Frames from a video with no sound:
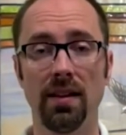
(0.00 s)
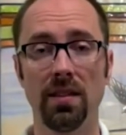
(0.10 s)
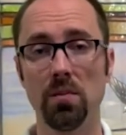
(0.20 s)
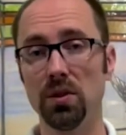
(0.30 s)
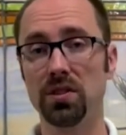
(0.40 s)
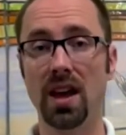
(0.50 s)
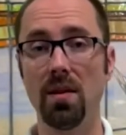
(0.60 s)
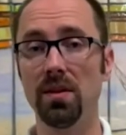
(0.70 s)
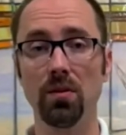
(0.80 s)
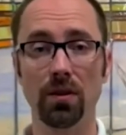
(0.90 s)
the most
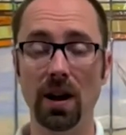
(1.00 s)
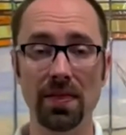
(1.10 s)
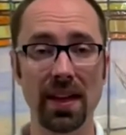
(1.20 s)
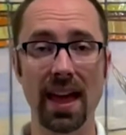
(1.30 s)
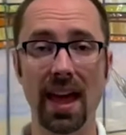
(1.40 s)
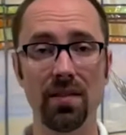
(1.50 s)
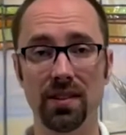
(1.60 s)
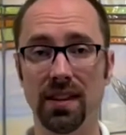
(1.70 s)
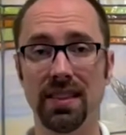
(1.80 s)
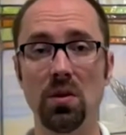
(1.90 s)
common regret they have
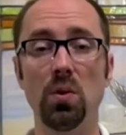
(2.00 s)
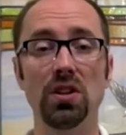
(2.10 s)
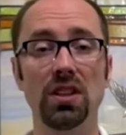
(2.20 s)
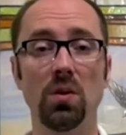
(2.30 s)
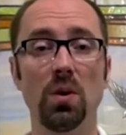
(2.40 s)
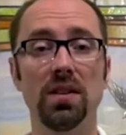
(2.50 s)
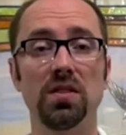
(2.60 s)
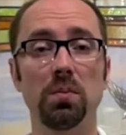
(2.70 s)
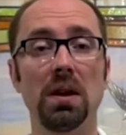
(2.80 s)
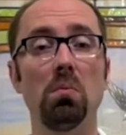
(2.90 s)
is that they wish they would have
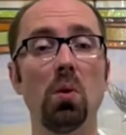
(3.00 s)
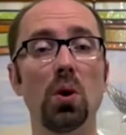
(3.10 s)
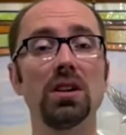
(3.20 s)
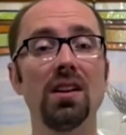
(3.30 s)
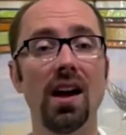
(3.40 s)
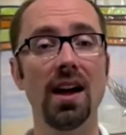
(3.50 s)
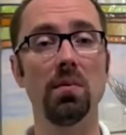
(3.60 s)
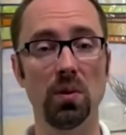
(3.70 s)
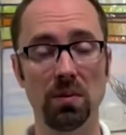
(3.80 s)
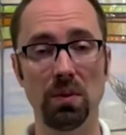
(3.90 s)
spent more
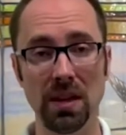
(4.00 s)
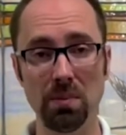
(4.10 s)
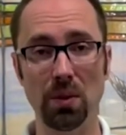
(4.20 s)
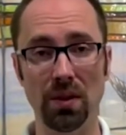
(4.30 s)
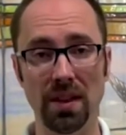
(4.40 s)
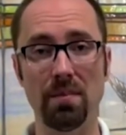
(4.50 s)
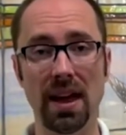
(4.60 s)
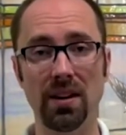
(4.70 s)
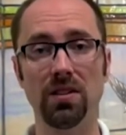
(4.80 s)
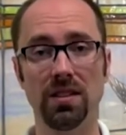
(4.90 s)
time with people that
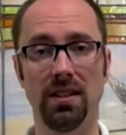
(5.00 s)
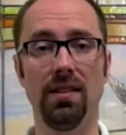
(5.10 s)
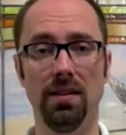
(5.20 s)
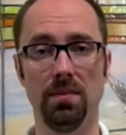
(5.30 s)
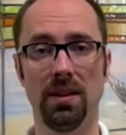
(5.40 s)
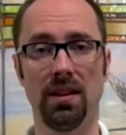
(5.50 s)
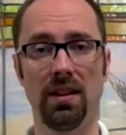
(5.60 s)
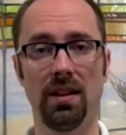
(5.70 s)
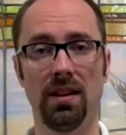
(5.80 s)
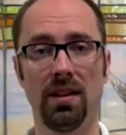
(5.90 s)
mattered to them.
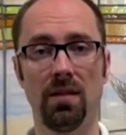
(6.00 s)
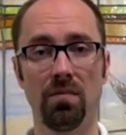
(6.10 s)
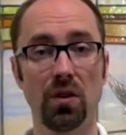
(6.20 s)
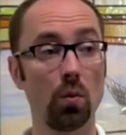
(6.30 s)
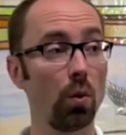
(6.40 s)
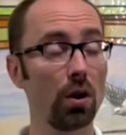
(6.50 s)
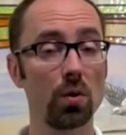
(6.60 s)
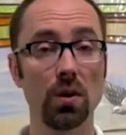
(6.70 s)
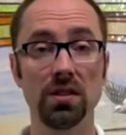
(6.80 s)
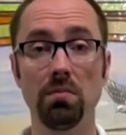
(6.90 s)
Their work
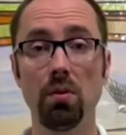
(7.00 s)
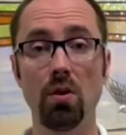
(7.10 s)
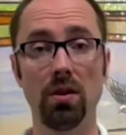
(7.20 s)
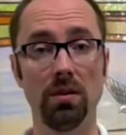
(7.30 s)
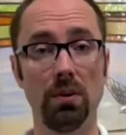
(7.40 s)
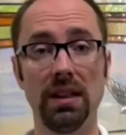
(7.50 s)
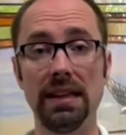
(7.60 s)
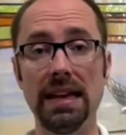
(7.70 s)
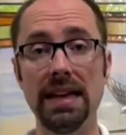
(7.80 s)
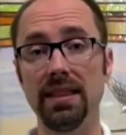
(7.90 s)
was important, but in
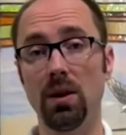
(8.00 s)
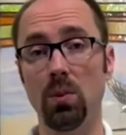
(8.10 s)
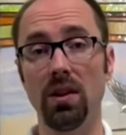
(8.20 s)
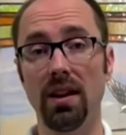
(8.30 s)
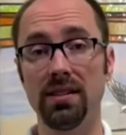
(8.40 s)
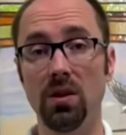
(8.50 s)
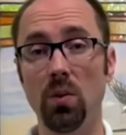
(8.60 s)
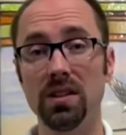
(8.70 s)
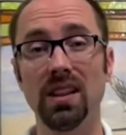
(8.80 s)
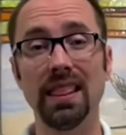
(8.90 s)
the end, they realized it
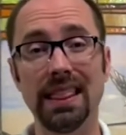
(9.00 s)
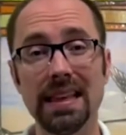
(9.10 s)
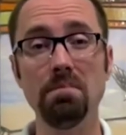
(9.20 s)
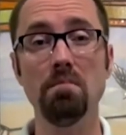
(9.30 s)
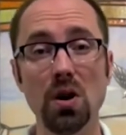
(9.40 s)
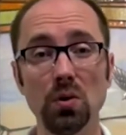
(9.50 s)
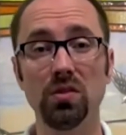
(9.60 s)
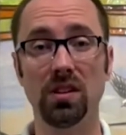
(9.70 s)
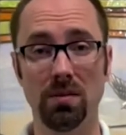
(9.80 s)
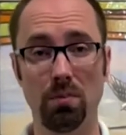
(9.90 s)
wasn't the
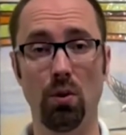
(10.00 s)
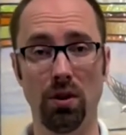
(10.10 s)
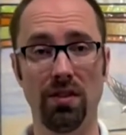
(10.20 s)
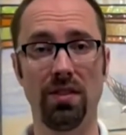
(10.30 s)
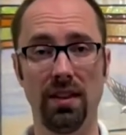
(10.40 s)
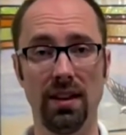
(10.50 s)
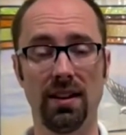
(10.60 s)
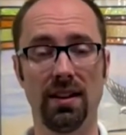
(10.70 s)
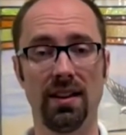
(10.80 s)
most important thing.